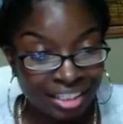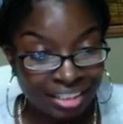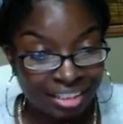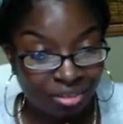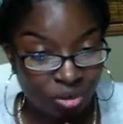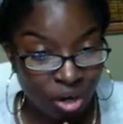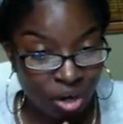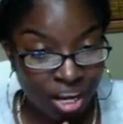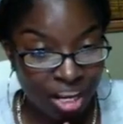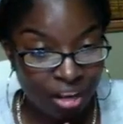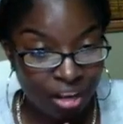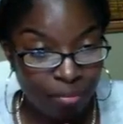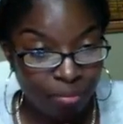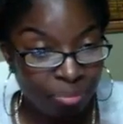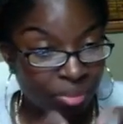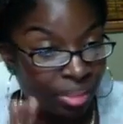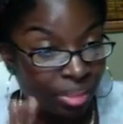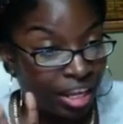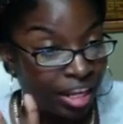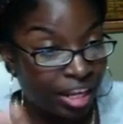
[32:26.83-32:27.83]
right?
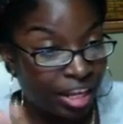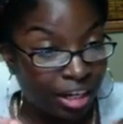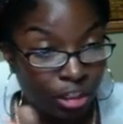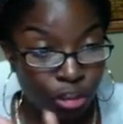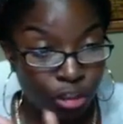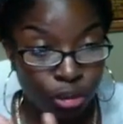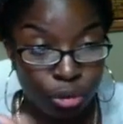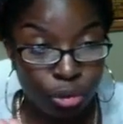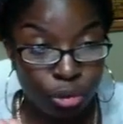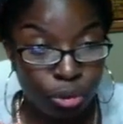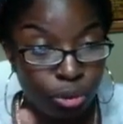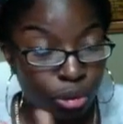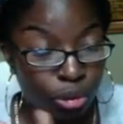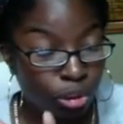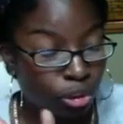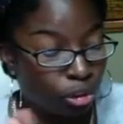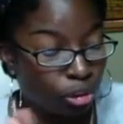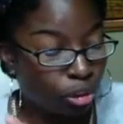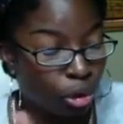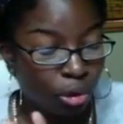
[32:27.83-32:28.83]
They are two
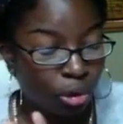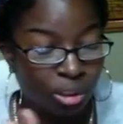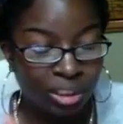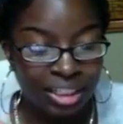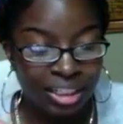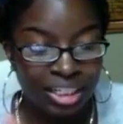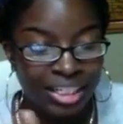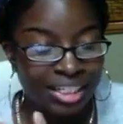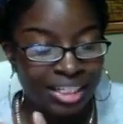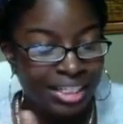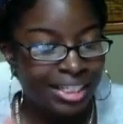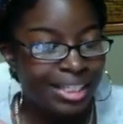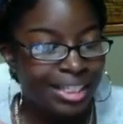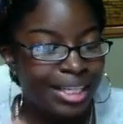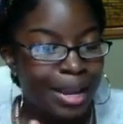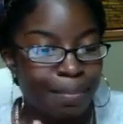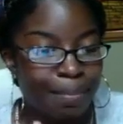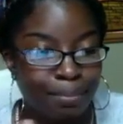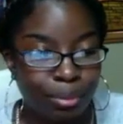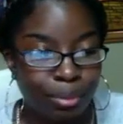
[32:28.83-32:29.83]
totally
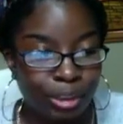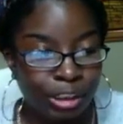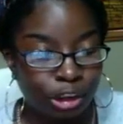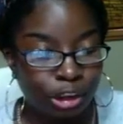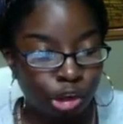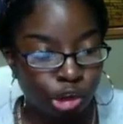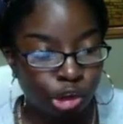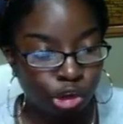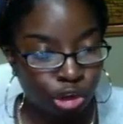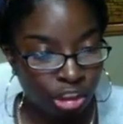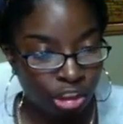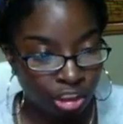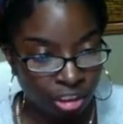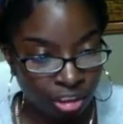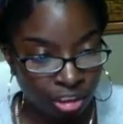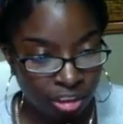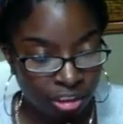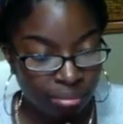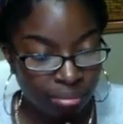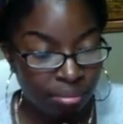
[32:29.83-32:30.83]
separate
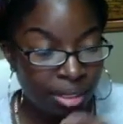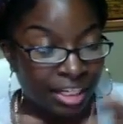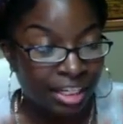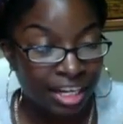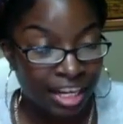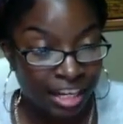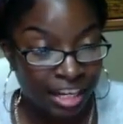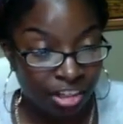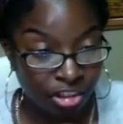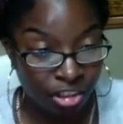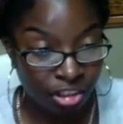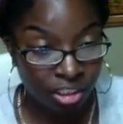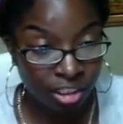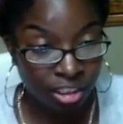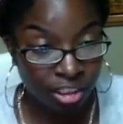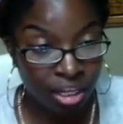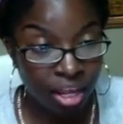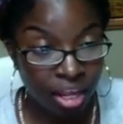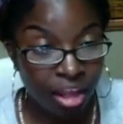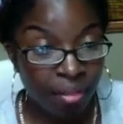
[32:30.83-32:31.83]
drugs, medications
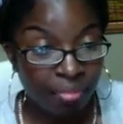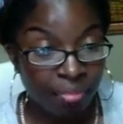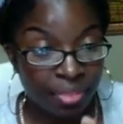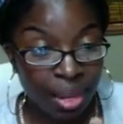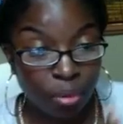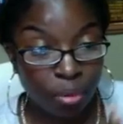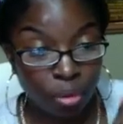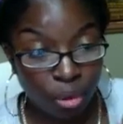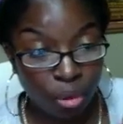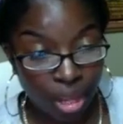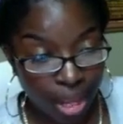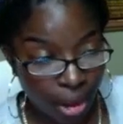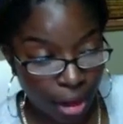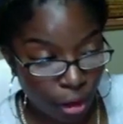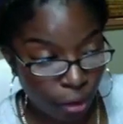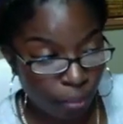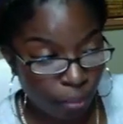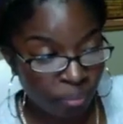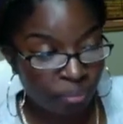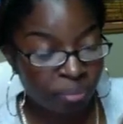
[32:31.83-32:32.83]
that will
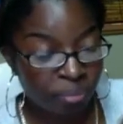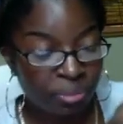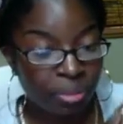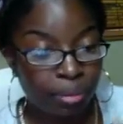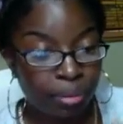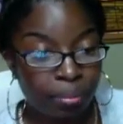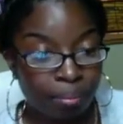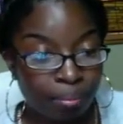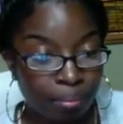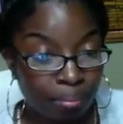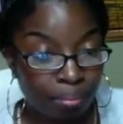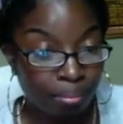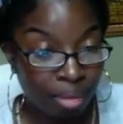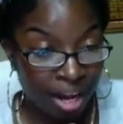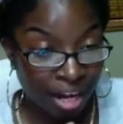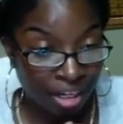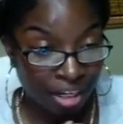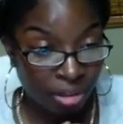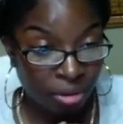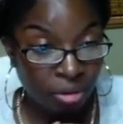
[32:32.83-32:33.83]
help the
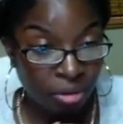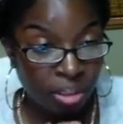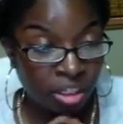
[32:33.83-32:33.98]
myocardial